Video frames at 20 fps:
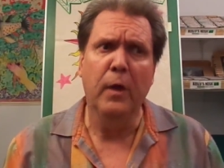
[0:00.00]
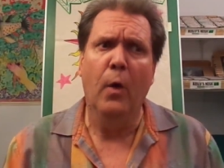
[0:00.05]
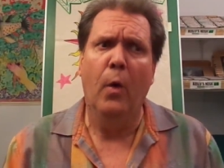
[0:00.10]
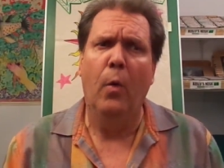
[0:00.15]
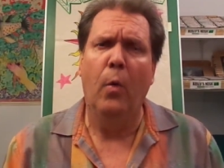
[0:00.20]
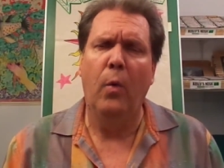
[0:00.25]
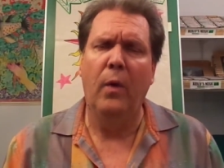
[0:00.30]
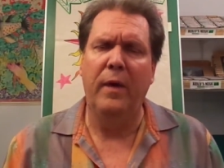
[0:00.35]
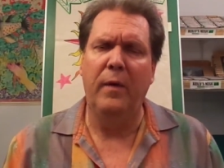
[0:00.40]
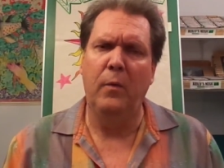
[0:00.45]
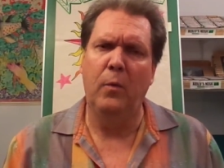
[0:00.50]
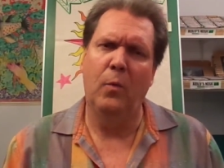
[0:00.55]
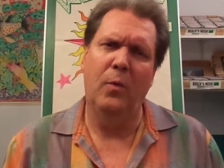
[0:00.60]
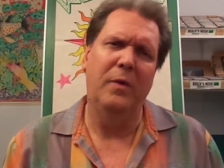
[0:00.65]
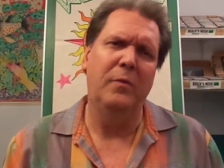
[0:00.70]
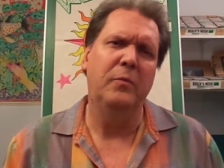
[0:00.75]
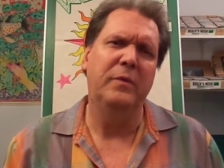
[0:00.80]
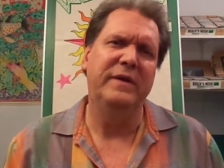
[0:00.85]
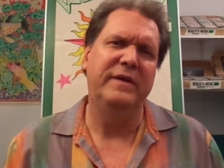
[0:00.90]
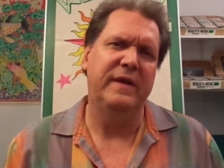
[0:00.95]

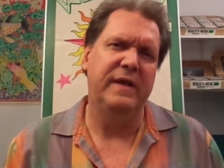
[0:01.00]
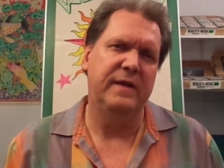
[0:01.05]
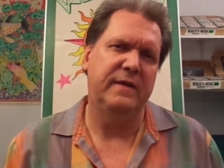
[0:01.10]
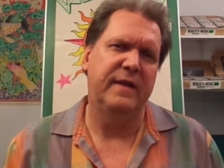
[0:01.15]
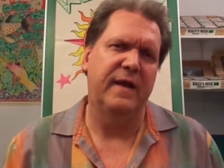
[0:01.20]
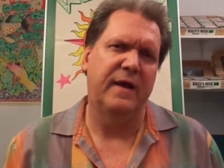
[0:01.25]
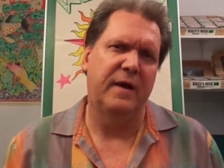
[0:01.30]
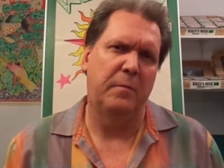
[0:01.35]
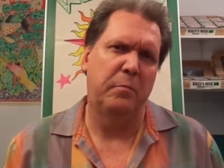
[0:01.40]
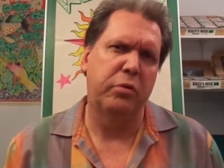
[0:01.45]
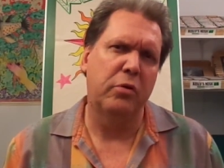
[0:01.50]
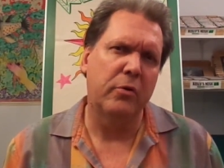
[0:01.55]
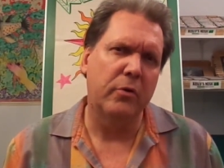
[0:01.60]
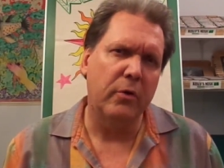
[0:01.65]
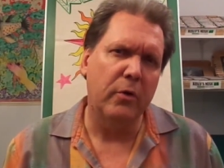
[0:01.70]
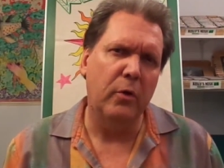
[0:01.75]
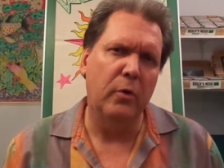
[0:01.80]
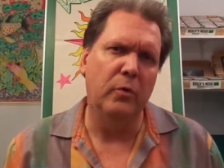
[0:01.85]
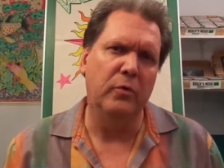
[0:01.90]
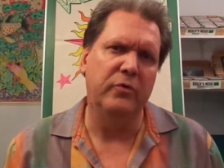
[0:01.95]
when we take that
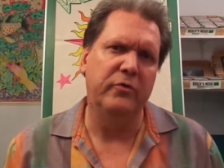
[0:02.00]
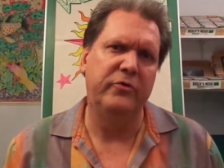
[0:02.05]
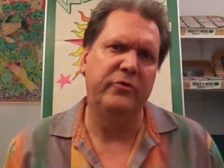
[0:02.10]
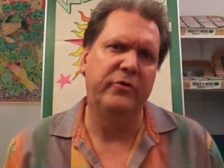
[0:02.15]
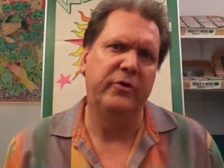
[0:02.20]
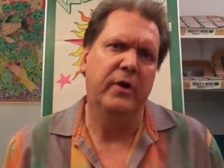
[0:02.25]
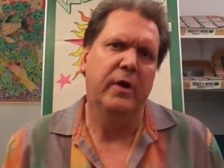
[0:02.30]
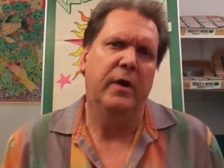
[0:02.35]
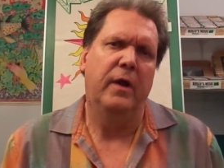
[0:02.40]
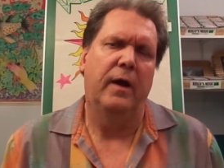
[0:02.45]
approach,